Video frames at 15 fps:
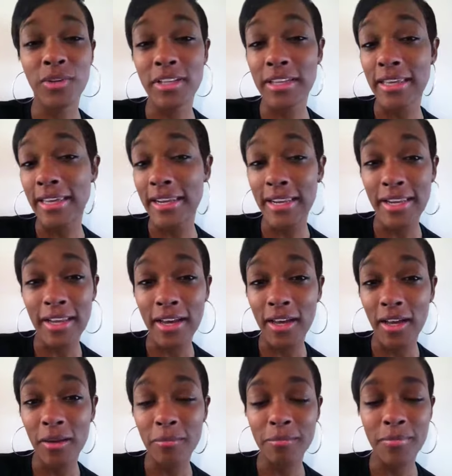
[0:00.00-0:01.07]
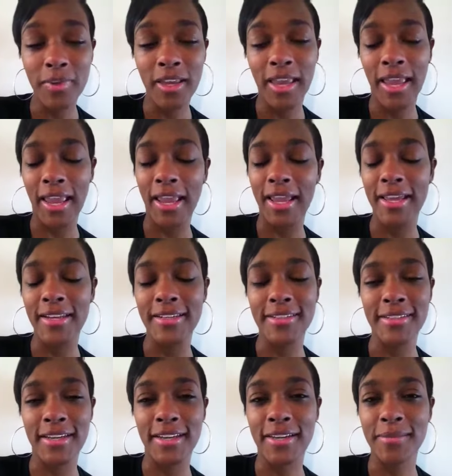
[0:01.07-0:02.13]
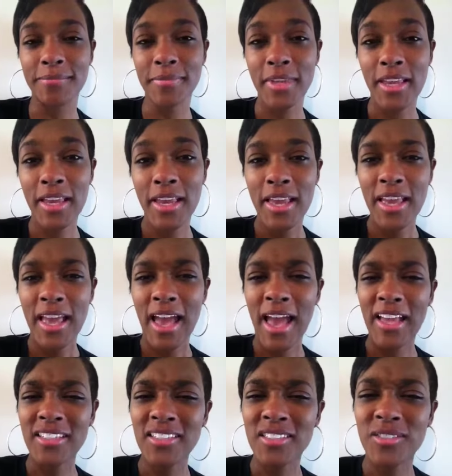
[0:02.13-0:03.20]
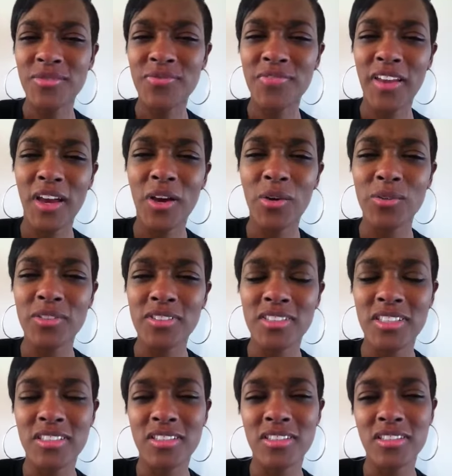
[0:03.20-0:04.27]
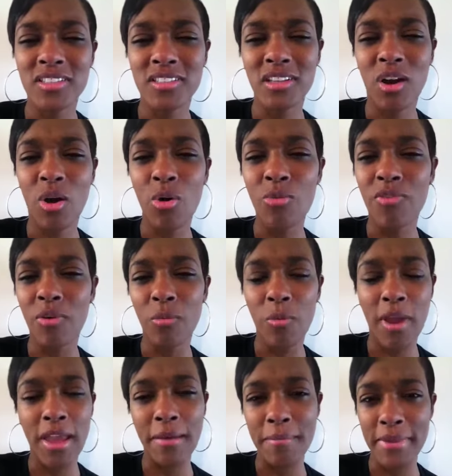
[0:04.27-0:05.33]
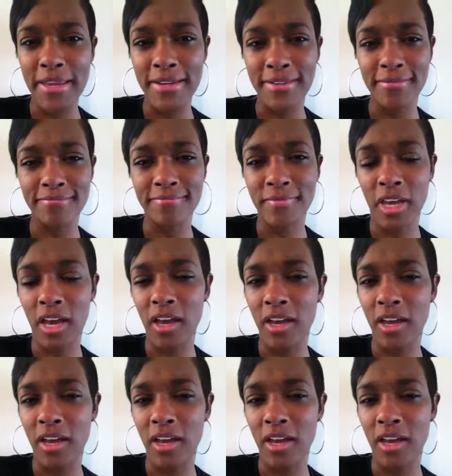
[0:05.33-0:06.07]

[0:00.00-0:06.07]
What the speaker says: cleaning up, and I just felt just overwhelming